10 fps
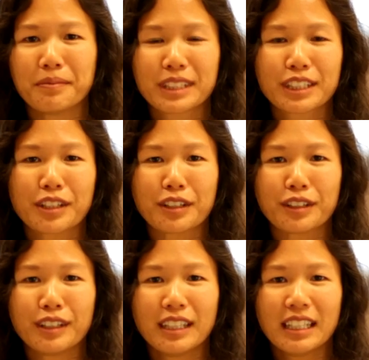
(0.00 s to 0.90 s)
so
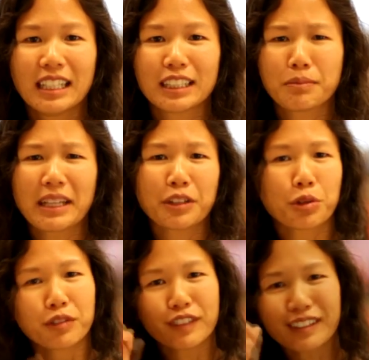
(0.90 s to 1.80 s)
it's made it
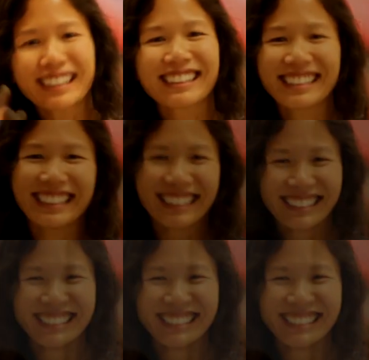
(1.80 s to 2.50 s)
all very clear.